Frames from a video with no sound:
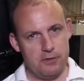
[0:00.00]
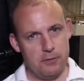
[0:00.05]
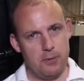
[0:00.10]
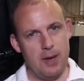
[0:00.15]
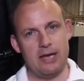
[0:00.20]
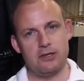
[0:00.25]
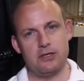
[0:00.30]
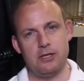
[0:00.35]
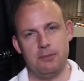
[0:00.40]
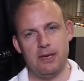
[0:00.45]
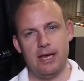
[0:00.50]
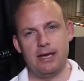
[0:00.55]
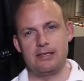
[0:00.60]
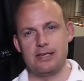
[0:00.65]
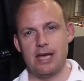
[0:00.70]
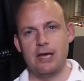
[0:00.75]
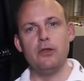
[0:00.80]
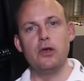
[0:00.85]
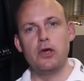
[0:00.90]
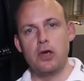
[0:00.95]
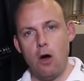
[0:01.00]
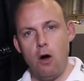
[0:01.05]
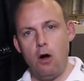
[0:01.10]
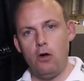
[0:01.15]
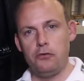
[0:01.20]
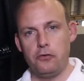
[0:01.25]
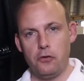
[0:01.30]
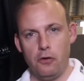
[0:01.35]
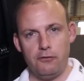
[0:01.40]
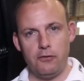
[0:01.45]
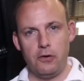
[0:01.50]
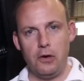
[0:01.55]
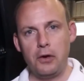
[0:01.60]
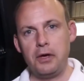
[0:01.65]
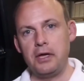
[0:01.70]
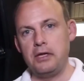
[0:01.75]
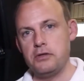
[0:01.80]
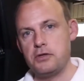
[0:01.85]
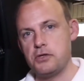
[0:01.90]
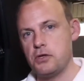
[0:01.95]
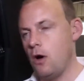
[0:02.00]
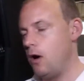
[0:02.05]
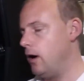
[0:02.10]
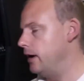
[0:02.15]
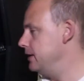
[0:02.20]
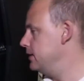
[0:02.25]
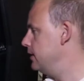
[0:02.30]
to actually be able to take the guards off and look inside